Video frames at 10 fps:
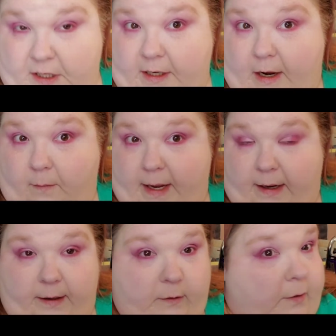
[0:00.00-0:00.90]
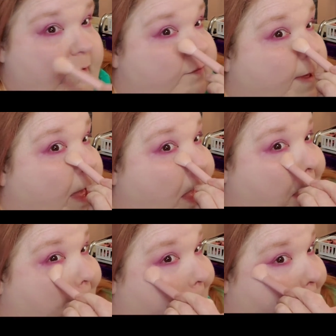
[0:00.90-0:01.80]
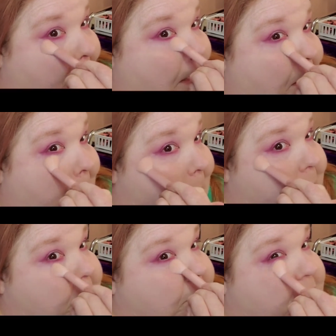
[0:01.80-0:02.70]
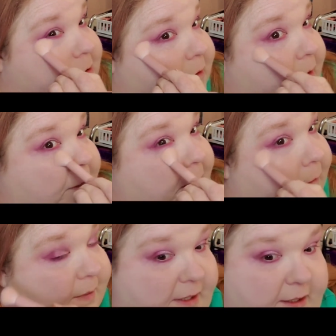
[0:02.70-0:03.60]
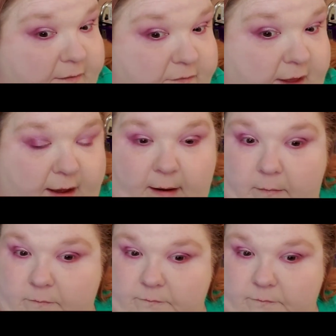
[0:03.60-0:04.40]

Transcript: going to go back underneath my eye just to clean up any of that.